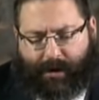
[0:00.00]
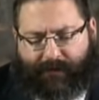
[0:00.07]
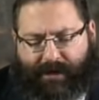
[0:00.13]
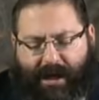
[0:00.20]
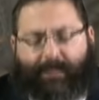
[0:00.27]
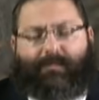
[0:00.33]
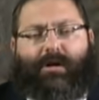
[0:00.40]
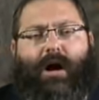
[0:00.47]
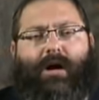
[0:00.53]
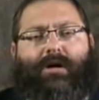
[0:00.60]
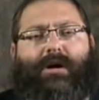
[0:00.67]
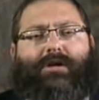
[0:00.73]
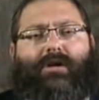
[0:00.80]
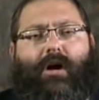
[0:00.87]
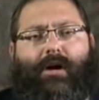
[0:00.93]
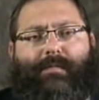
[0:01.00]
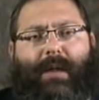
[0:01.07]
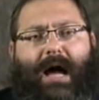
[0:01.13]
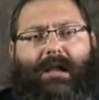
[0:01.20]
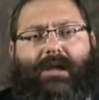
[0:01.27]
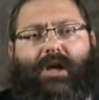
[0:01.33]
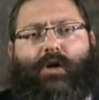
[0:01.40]
V'im dar yadar
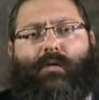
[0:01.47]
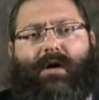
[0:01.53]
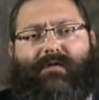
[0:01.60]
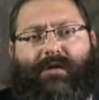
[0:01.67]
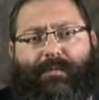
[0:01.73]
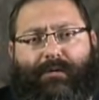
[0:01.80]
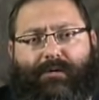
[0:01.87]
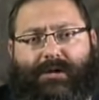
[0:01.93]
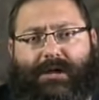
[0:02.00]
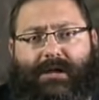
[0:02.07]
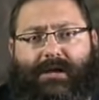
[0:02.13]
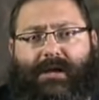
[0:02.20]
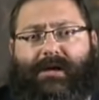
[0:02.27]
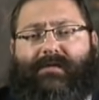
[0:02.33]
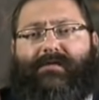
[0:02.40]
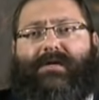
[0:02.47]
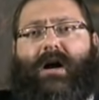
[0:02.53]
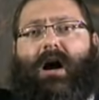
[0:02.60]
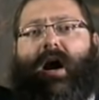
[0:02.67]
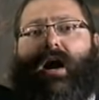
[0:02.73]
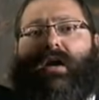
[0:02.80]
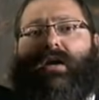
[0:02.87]
bali, what if the person lived
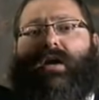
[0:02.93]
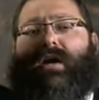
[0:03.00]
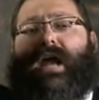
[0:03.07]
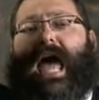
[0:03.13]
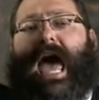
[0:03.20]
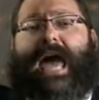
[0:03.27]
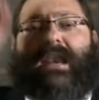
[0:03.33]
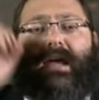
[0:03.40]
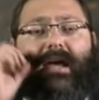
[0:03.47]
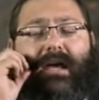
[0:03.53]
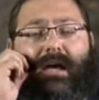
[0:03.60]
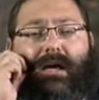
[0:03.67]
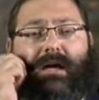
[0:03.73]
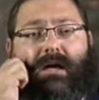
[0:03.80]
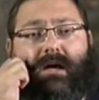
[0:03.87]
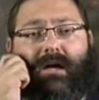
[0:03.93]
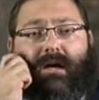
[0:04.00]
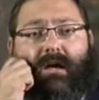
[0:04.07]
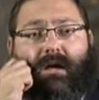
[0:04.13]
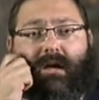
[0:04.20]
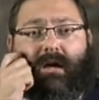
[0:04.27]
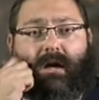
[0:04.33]
on an attic,
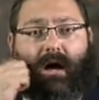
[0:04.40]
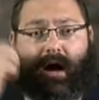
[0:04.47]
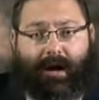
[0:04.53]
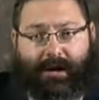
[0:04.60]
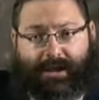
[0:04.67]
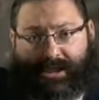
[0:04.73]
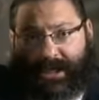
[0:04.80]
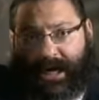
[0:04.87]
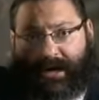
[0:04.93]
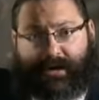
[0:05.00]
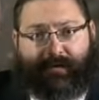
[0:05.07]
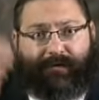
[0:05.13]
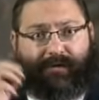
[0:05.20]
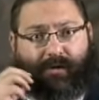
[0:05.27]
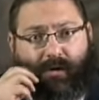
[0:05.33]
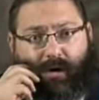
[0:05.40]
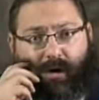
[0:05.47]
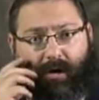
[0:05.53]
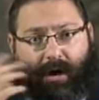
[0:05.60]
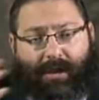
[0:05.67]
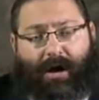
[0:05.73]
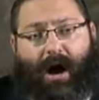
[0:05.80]
on a second
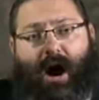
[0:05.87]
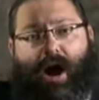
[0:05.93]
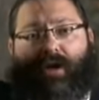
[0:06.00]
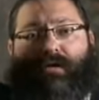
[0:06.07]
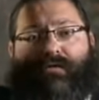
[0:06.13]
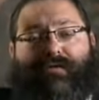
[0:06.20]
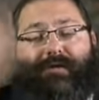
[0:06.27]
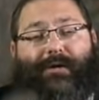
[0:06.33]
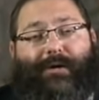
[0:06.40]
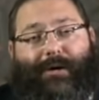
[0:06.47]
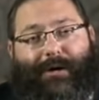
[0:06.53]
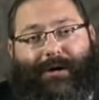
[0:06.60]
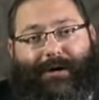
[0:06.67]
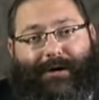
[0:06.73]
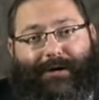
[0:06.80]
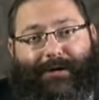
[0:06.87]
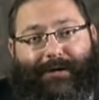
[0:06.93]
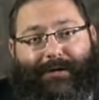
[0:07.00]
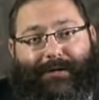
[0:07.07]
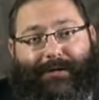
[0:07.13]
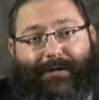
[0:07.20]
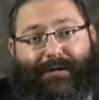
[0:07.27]
floor, on the higher
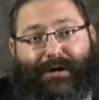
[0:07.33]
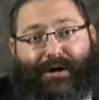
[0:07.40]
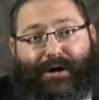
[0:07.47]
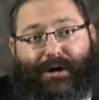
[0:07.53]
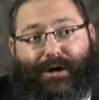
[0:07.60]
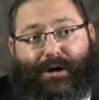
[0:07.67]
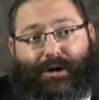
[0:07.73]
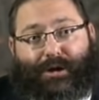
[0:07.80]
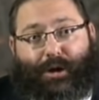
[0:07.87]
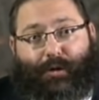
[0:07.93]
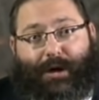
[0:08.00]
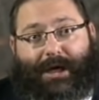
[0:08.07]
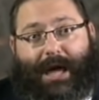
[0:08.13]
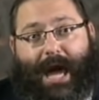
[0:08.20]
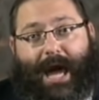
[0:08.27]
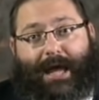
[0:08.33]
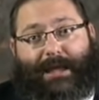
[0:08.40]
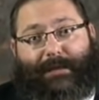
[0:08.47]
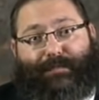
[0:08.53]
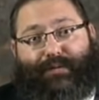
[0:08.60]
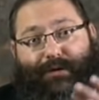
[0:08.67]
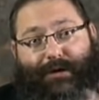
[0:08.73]
floor? So he
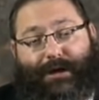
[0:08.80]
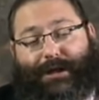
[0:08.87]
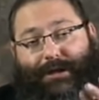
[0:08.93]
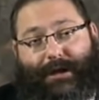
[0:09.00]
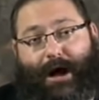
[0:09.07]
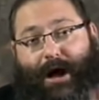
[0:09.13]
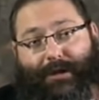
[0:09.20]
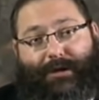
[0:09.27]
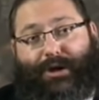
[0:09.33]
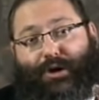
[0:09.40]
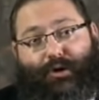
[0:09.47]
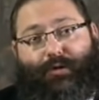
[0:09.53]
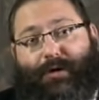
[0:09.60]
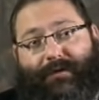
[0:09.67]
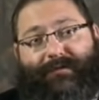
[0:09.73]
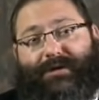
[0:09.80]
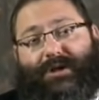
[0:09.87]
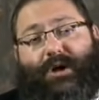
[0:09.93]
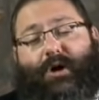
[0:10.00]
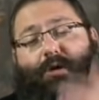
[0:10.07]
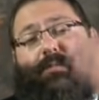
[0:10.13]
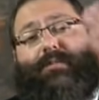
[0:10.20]
can't put it on the door of
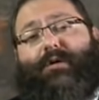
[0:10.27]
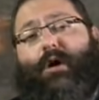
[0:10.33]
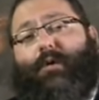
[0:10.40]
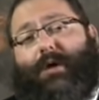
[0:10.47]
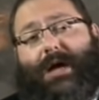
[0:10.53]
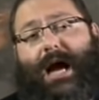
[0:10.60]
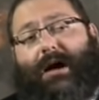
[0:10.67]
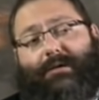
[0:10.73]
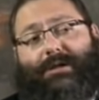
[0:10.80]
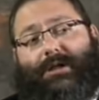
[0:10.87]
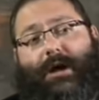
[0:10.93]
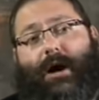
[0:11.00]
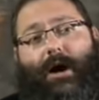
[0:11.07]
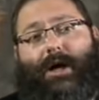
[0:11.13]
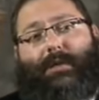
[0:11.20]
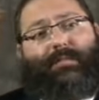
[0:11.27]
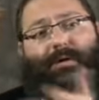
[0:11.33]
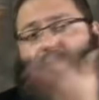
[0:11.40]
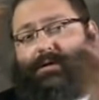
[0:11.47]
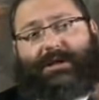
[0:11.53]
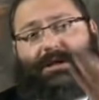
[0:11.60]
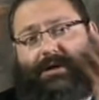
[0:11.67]
his home going outside
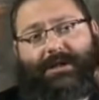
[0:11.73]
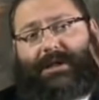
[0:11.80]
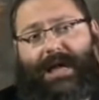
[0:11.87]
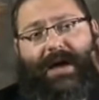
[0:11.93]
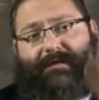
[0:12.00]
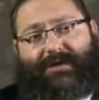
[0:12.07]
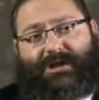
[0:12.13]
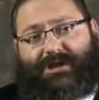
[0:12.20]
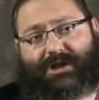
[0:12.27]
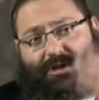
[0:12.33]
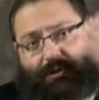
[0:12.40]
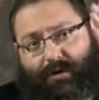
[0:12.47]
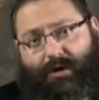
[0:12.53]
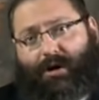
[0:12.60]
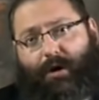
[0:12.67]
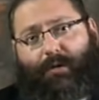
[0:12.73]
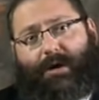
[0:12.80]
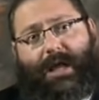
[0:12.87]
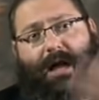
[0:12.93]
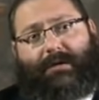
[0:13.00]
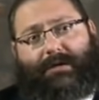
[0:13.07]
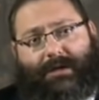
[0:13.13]
because he doesn't have such a door
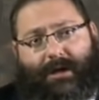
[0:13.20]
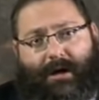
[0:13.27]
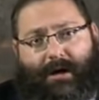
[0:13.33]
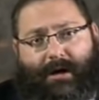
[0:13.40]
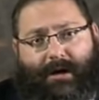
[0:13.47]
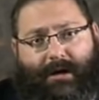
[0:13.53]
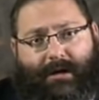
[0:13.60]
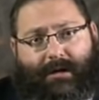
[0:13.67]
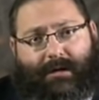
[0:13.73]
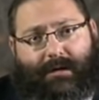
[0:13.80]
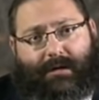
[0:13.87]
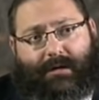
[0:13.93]
going outside